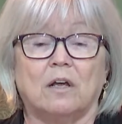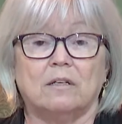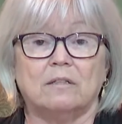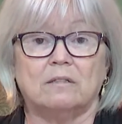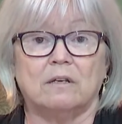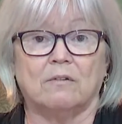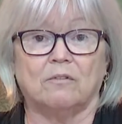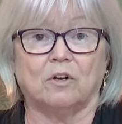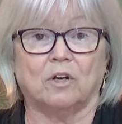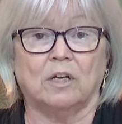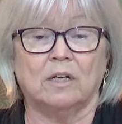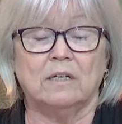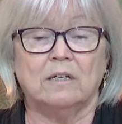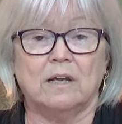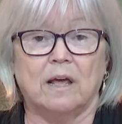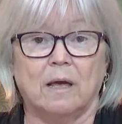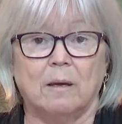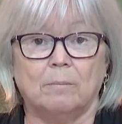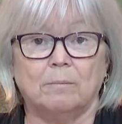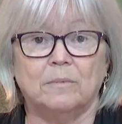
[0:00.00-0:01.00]
is never
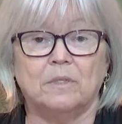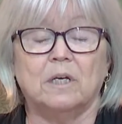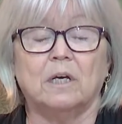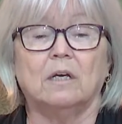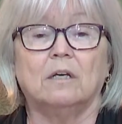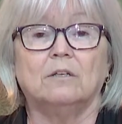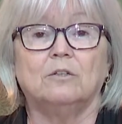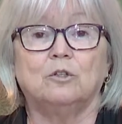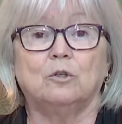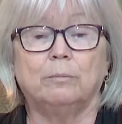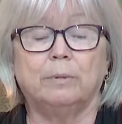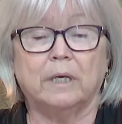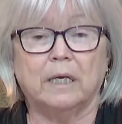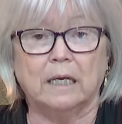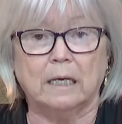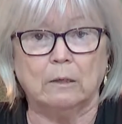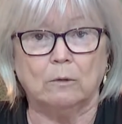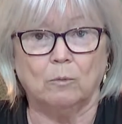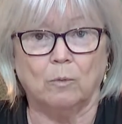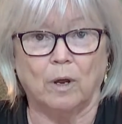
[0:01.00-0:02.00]
condemned to
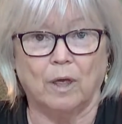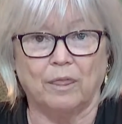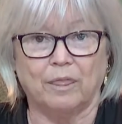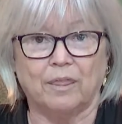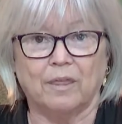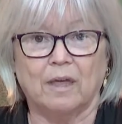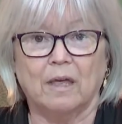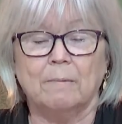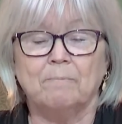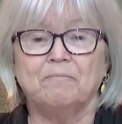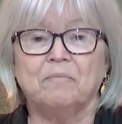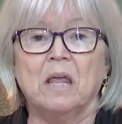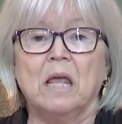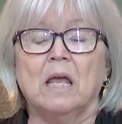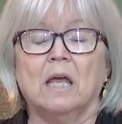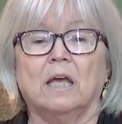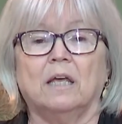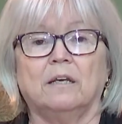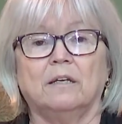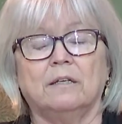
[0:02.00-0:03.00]
begin with.
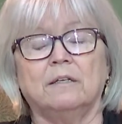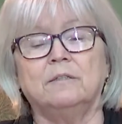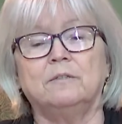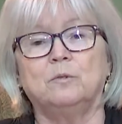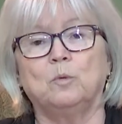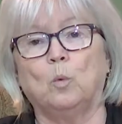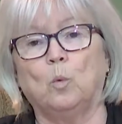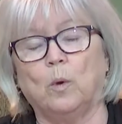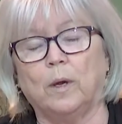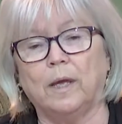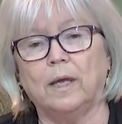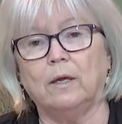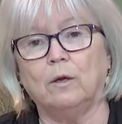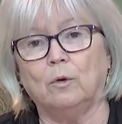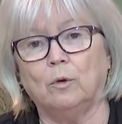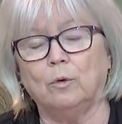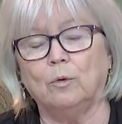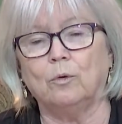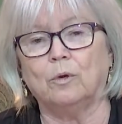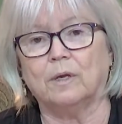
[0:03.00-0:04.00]
It is we
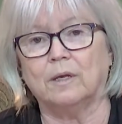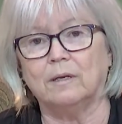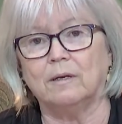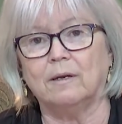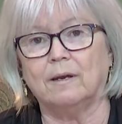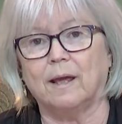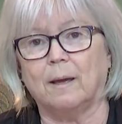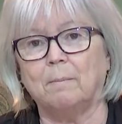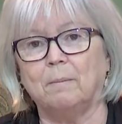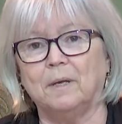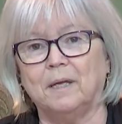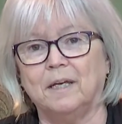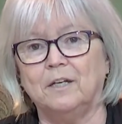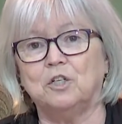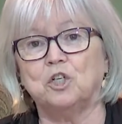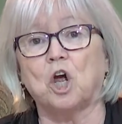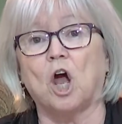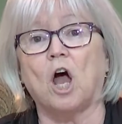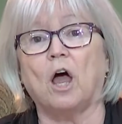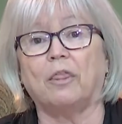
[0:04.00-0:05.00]
who condemn
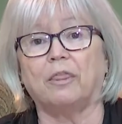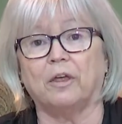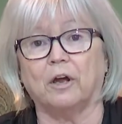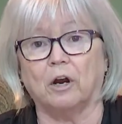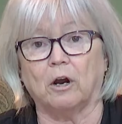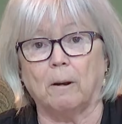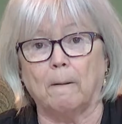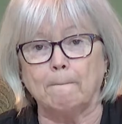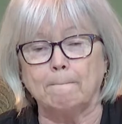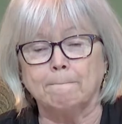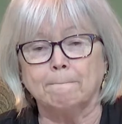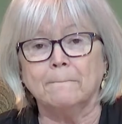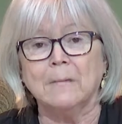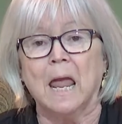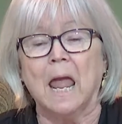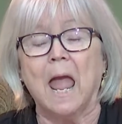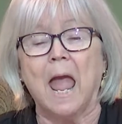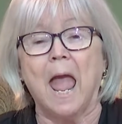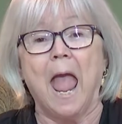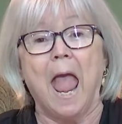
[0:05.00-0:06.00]
each other.
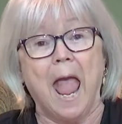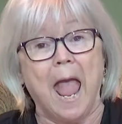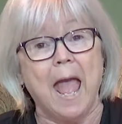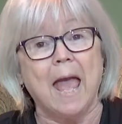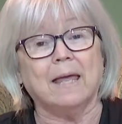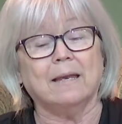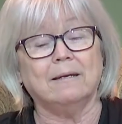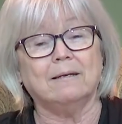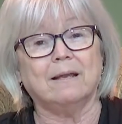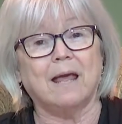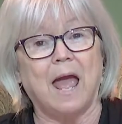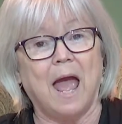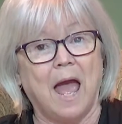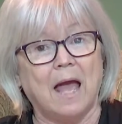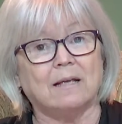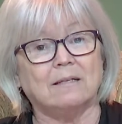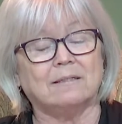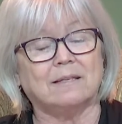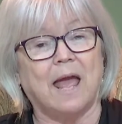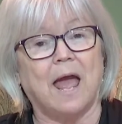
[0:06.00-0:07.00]
And
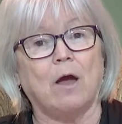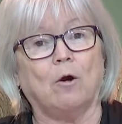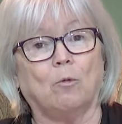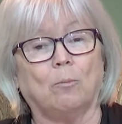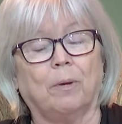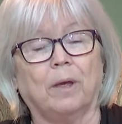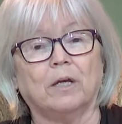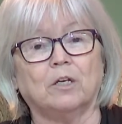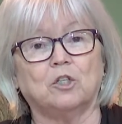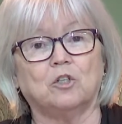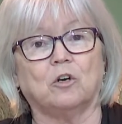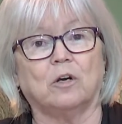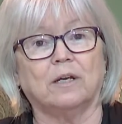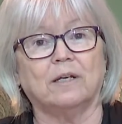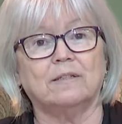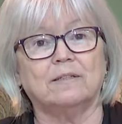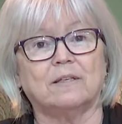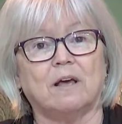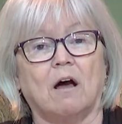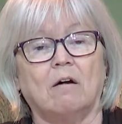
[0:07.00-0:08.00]
as
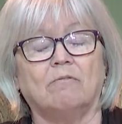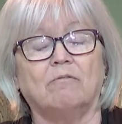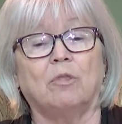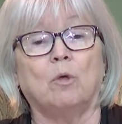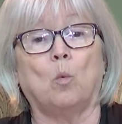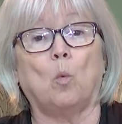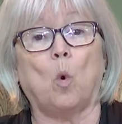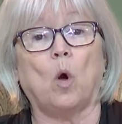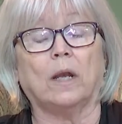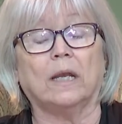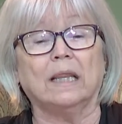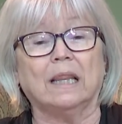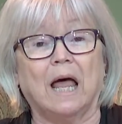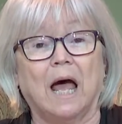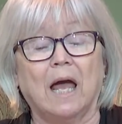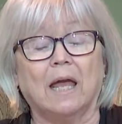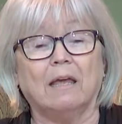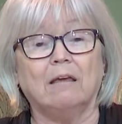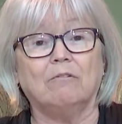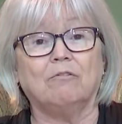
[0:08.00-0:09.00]
outpicturings of the one
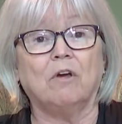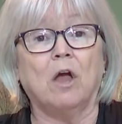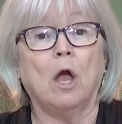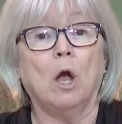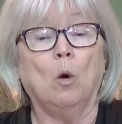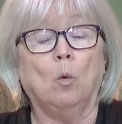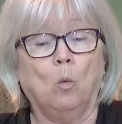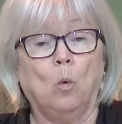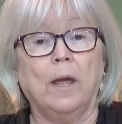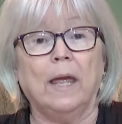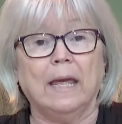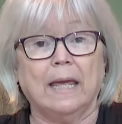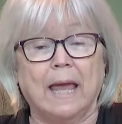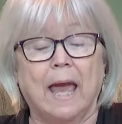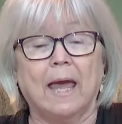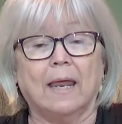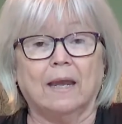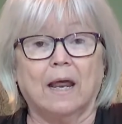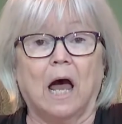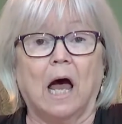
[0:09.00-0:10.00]
life, we
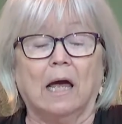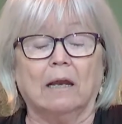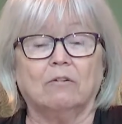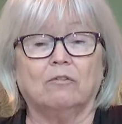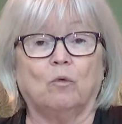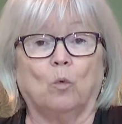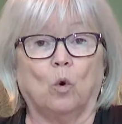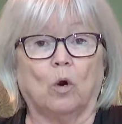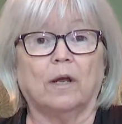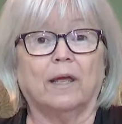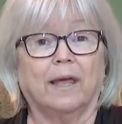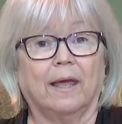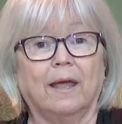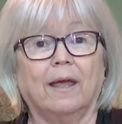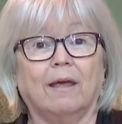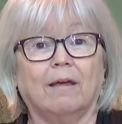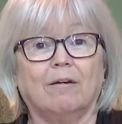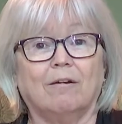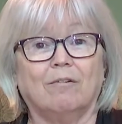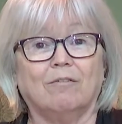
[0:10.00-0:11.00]
cannot
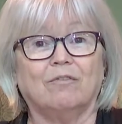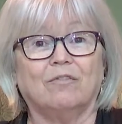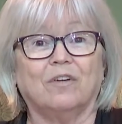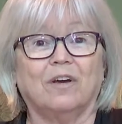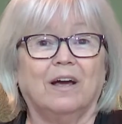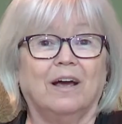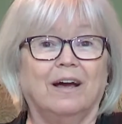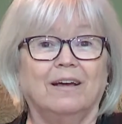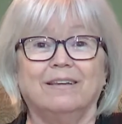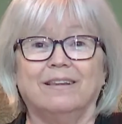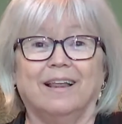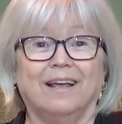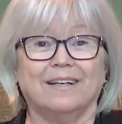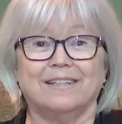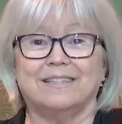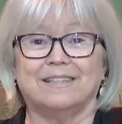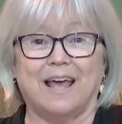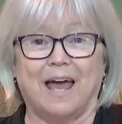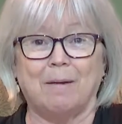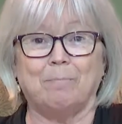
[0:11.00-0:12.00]
forgive
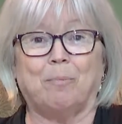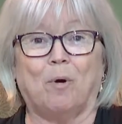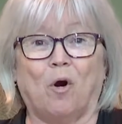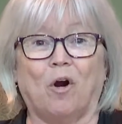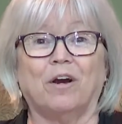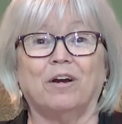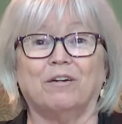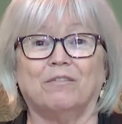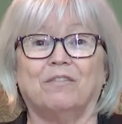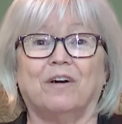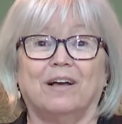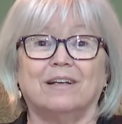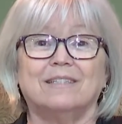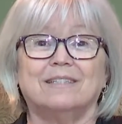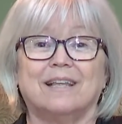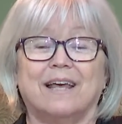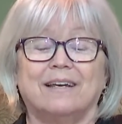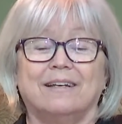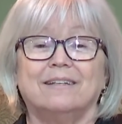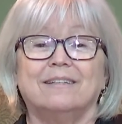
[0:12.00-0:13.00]
unless that part of us
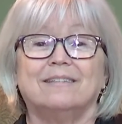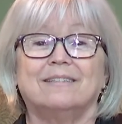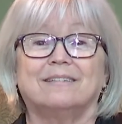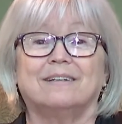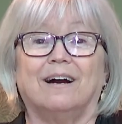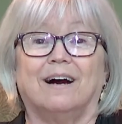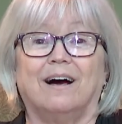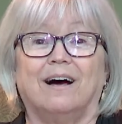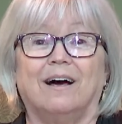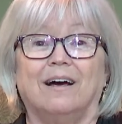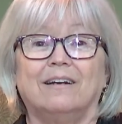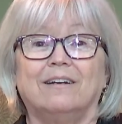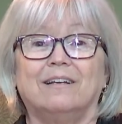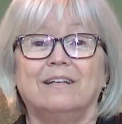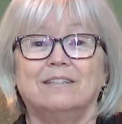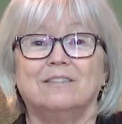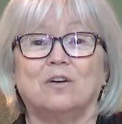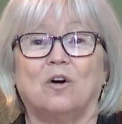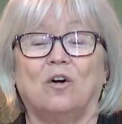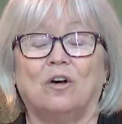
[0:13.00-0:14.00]
that is God
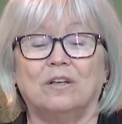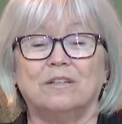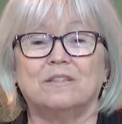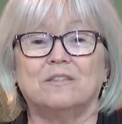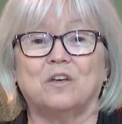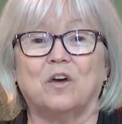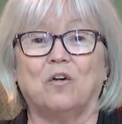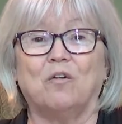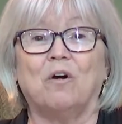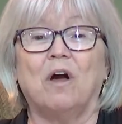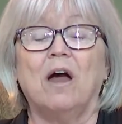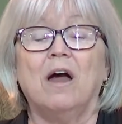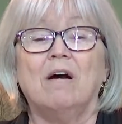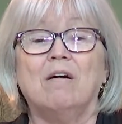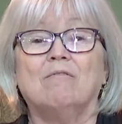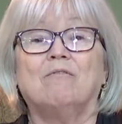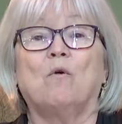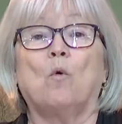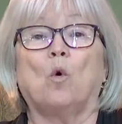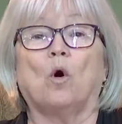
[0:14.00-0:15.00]
is also
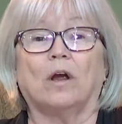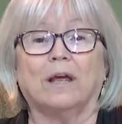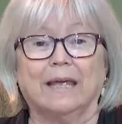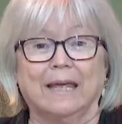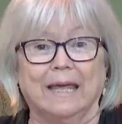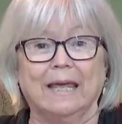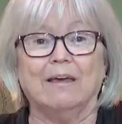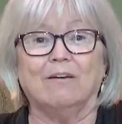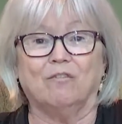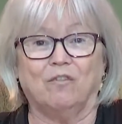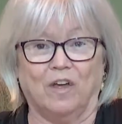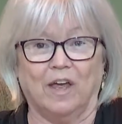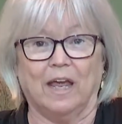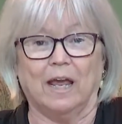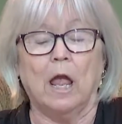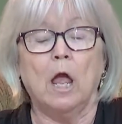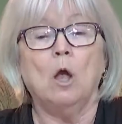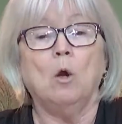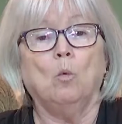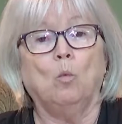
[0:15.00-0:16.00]

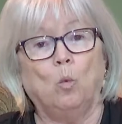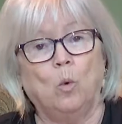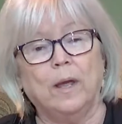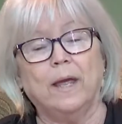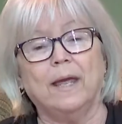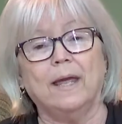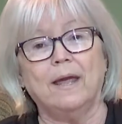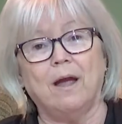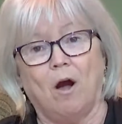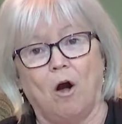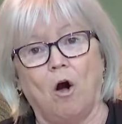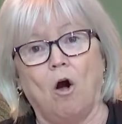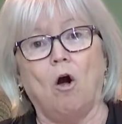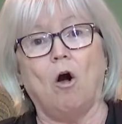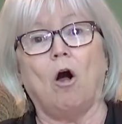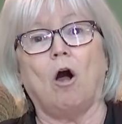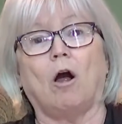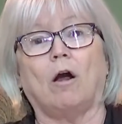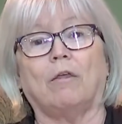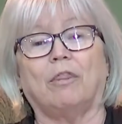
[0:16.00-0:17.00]
forgiving. We
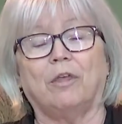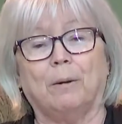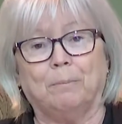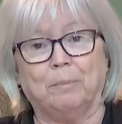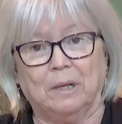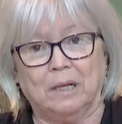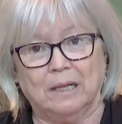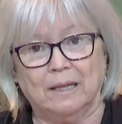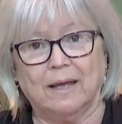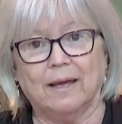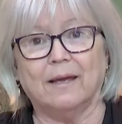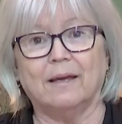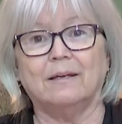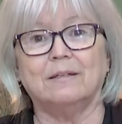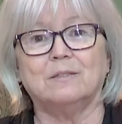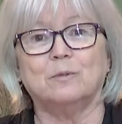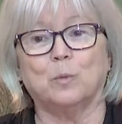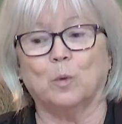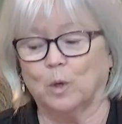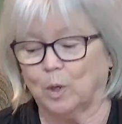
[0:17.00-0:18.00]
are the
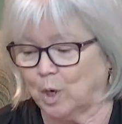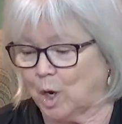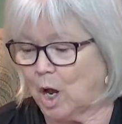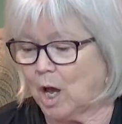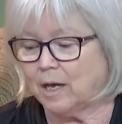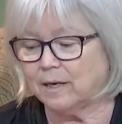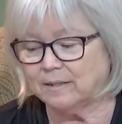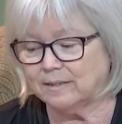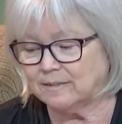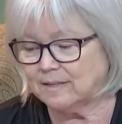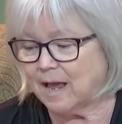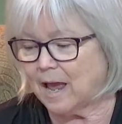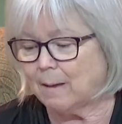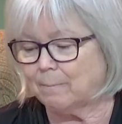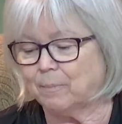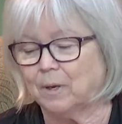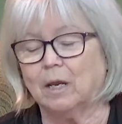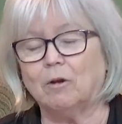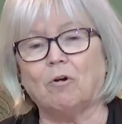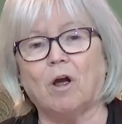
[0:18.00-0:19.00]
place where God is
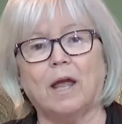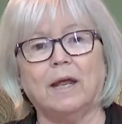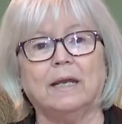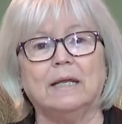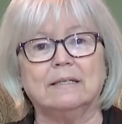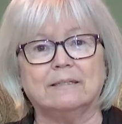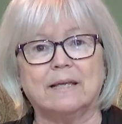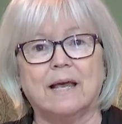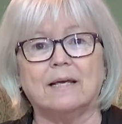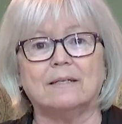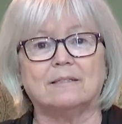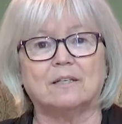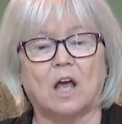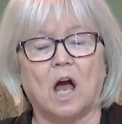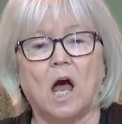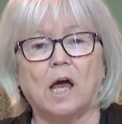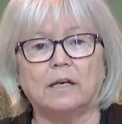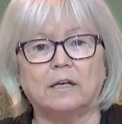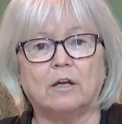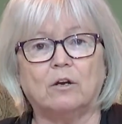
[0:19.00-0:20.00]
happening, right? He says
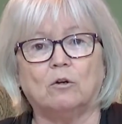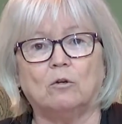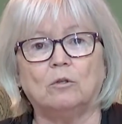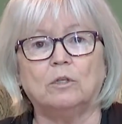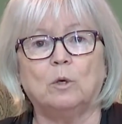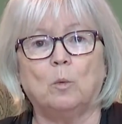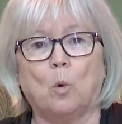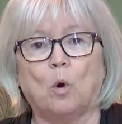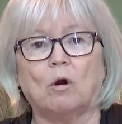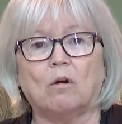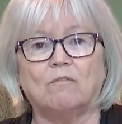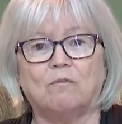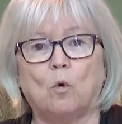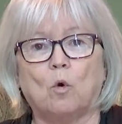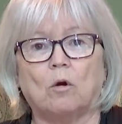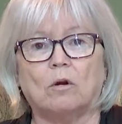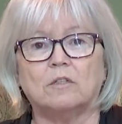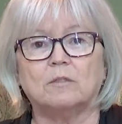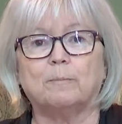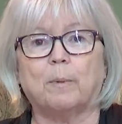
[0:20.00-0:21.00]
God can only work
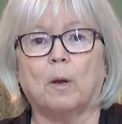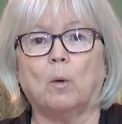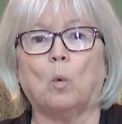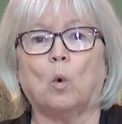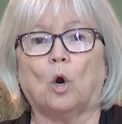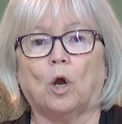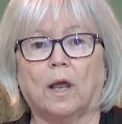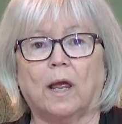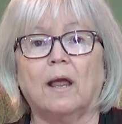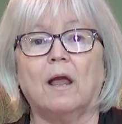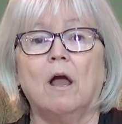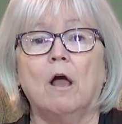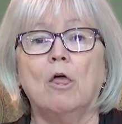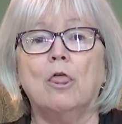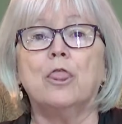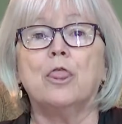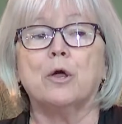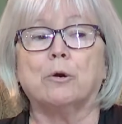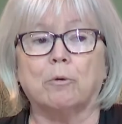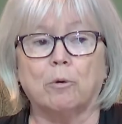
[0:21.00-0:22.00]
for us by working
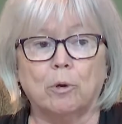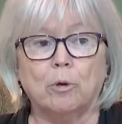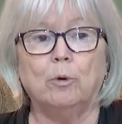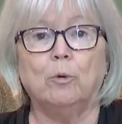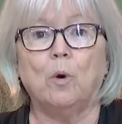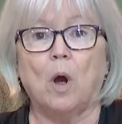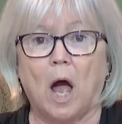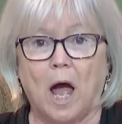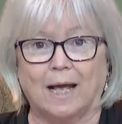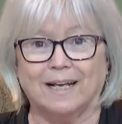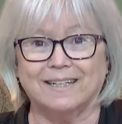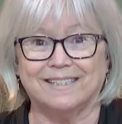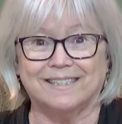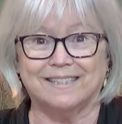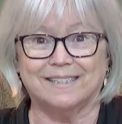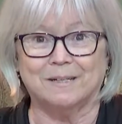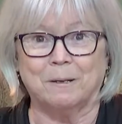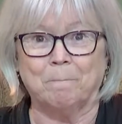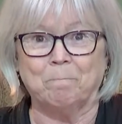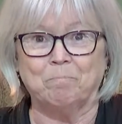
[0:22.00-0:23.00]
through us.